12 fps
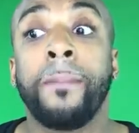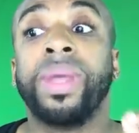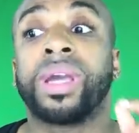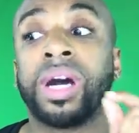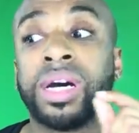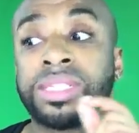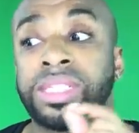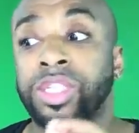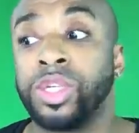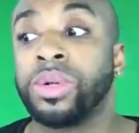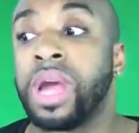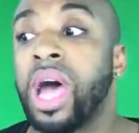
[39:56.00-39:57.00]
Because
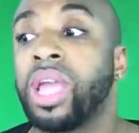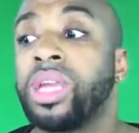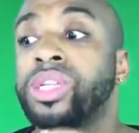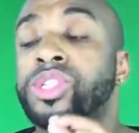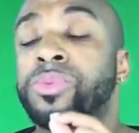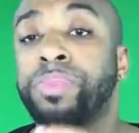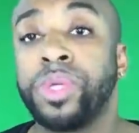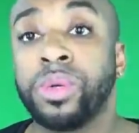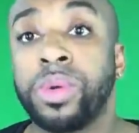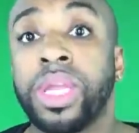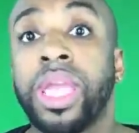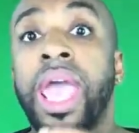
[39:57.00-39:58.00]
you're out here
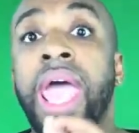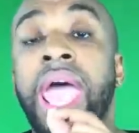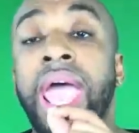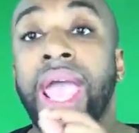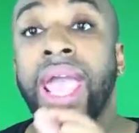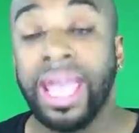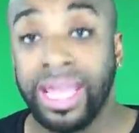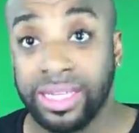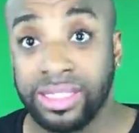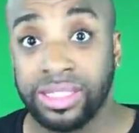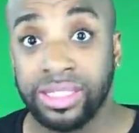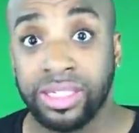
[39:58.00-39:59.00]
spewing
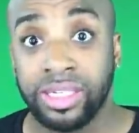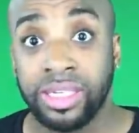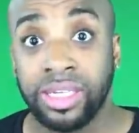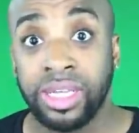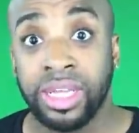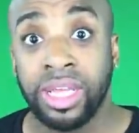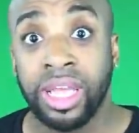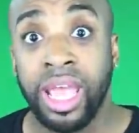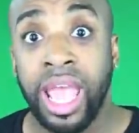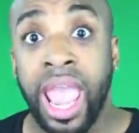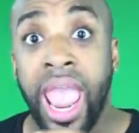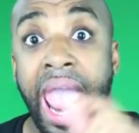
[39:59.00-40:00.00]
hate
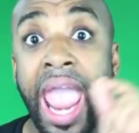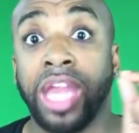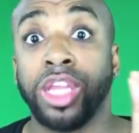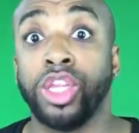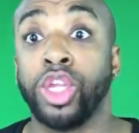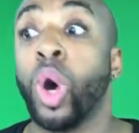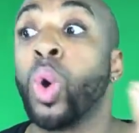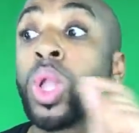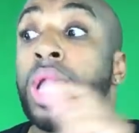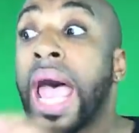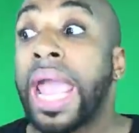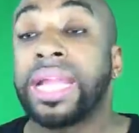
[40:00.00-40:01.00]
and your
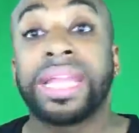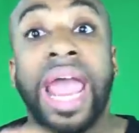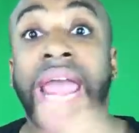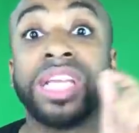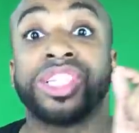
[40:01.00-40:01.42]
light ain't